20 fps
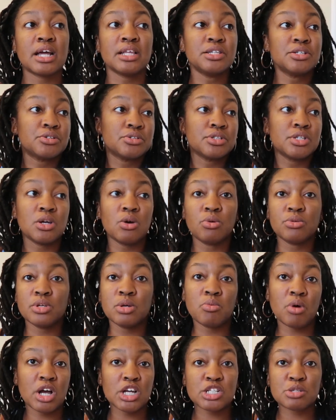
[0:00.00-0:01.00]
I literally
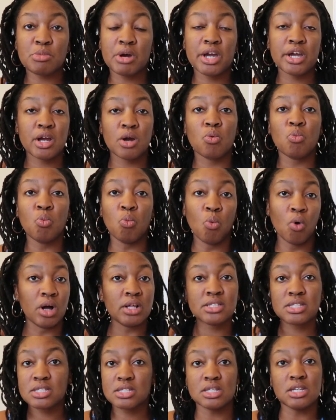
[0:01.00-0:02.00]
only washed my hair
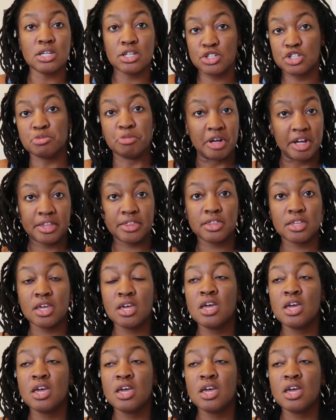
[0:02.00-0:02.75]
once each month.